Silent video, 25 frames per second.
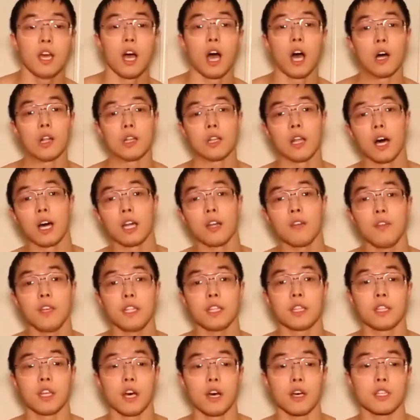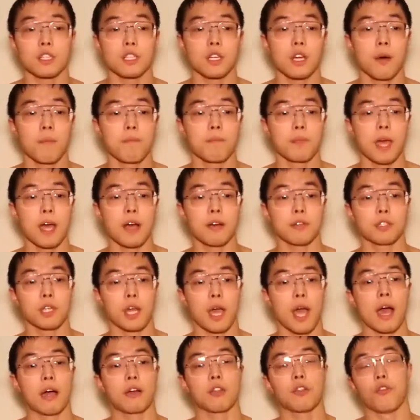a lot of it does come down to
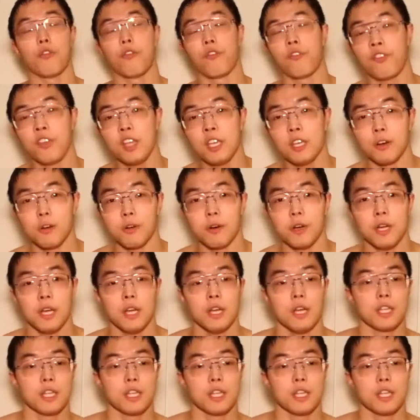how you feel,